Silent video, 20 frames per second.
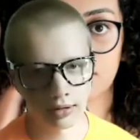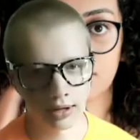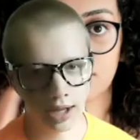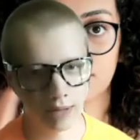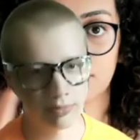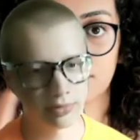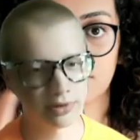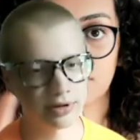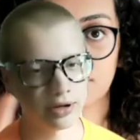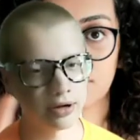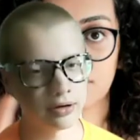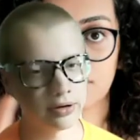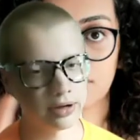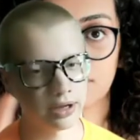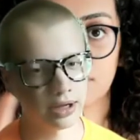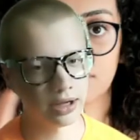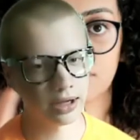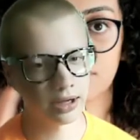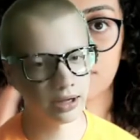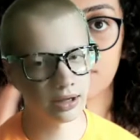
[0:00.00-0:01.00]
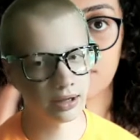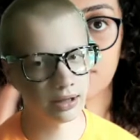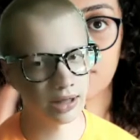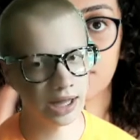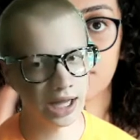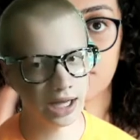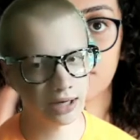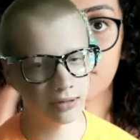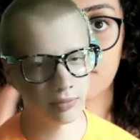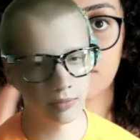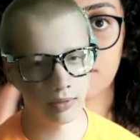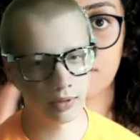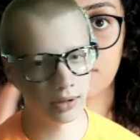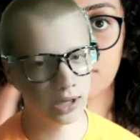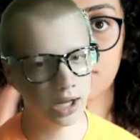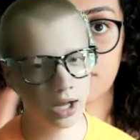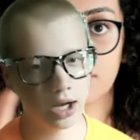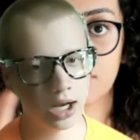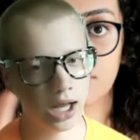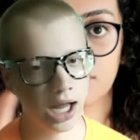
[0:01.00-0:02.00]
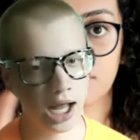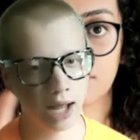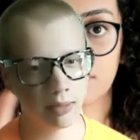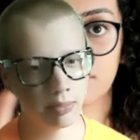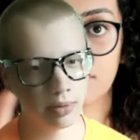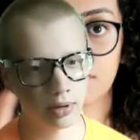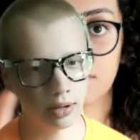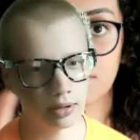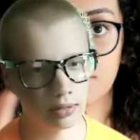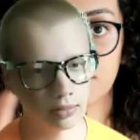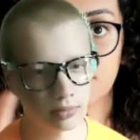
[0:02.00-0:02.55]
I'm sorry. That will not happen.